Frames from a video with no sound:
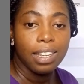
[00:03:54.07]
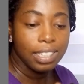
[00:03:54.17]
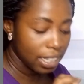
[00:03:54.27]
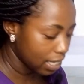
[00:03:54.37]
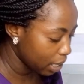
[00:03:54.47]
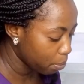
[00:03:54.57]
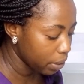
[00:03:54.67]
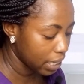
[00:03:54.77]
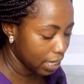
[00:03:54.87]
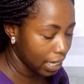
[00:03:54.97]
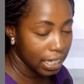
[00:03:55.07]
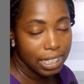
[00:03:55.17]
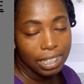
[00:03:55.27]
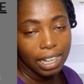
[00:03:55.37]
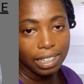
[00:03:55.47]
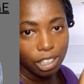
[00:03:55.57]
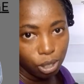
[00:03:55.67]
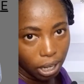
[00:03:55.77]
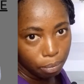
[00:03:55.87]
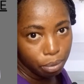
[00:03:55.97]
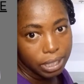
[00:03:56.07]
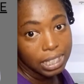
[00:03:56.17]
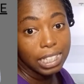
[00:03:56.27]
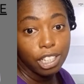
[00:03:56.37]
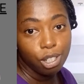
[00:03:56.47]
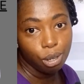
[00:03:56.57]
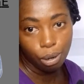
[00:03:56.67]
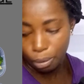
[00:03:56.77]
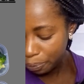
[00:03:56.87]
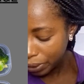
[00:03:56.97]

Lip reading: Just label it nicely, and then you can put it in your